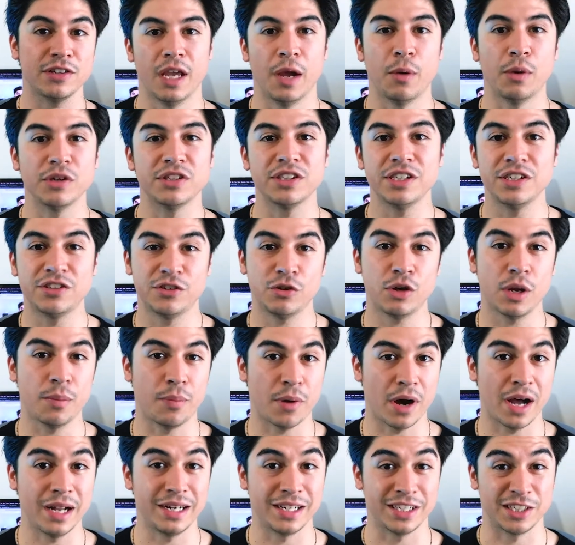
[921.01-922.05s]
It wasn't until I
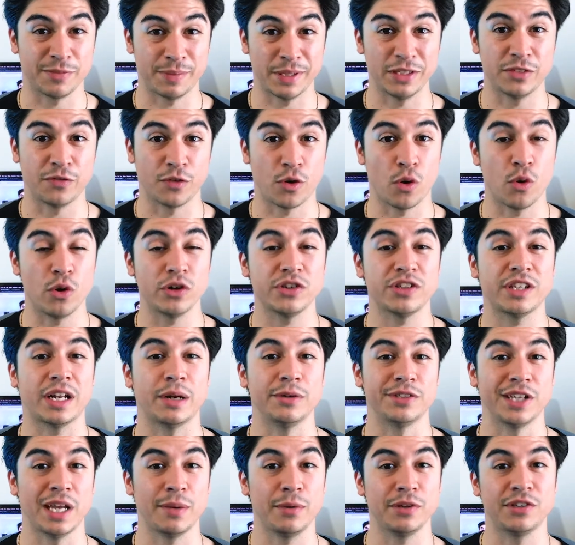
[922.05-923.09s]
bought an expensive course that I was
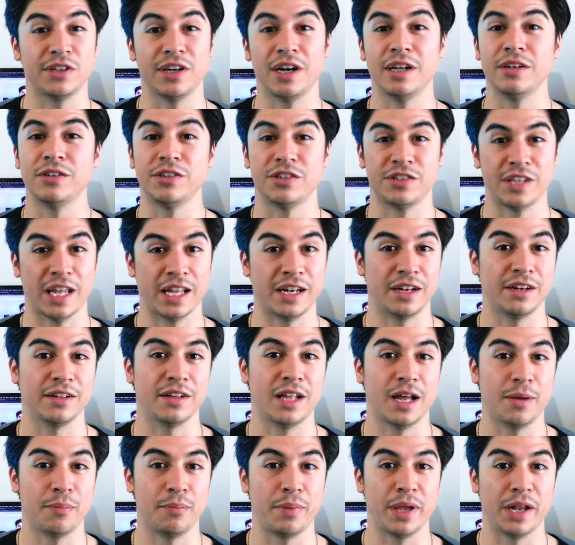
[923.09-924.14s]
able to understand it a
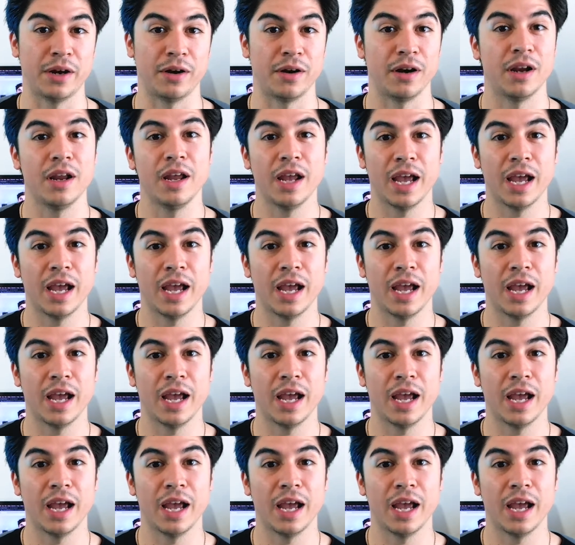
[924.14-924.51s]
lot better.